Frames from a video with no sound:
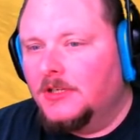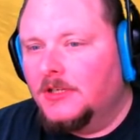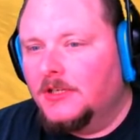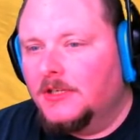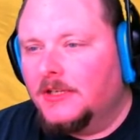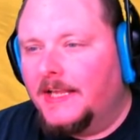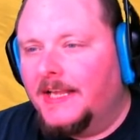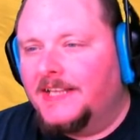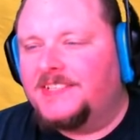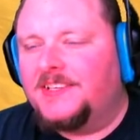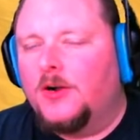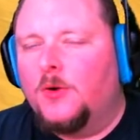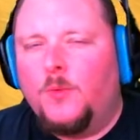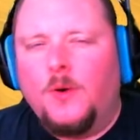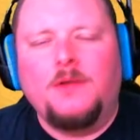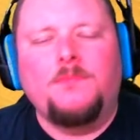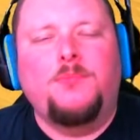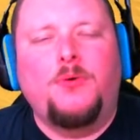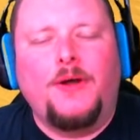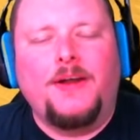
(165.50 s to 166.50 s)
It's a
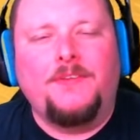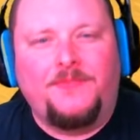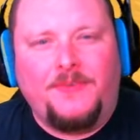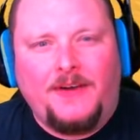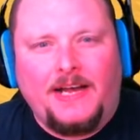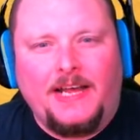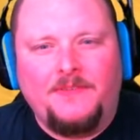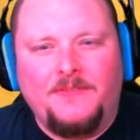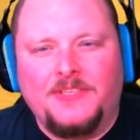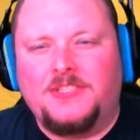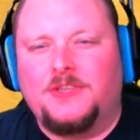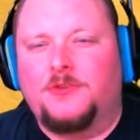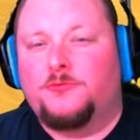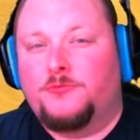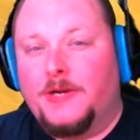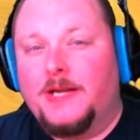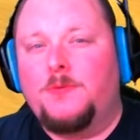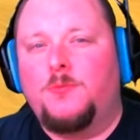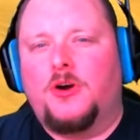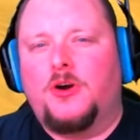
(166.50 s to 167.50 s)
1.5. It's a
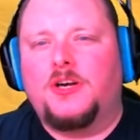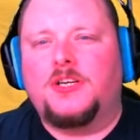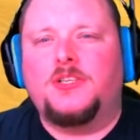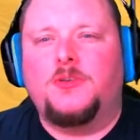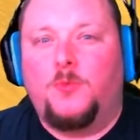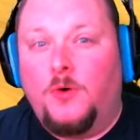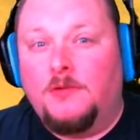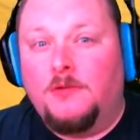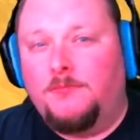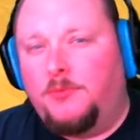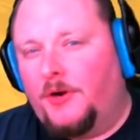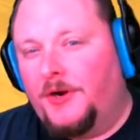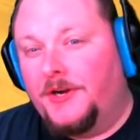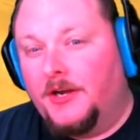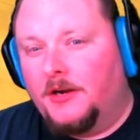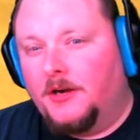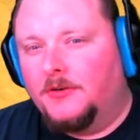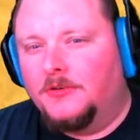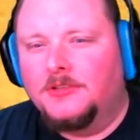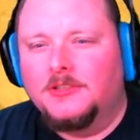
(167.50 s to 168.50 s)
reworked
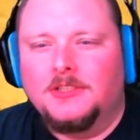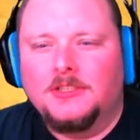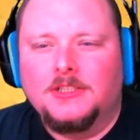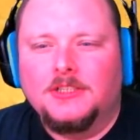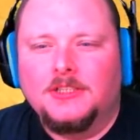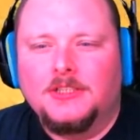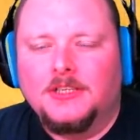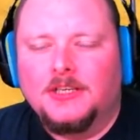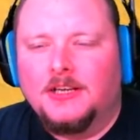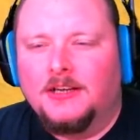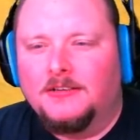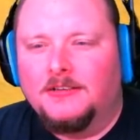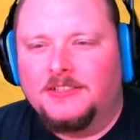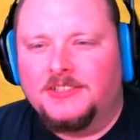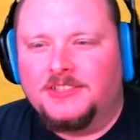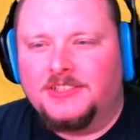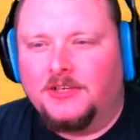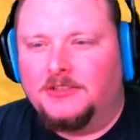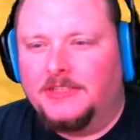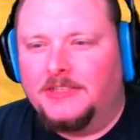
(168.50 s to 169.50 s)
1.0.
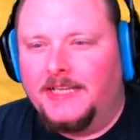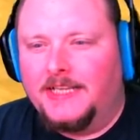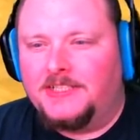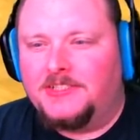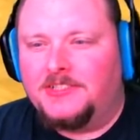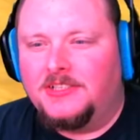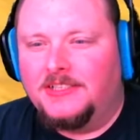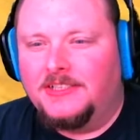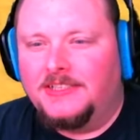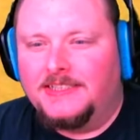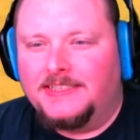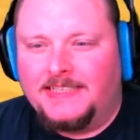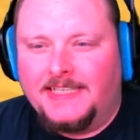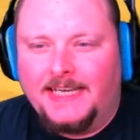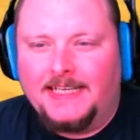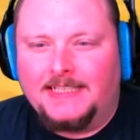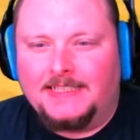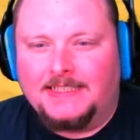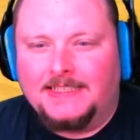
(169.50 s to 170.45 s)
So let's get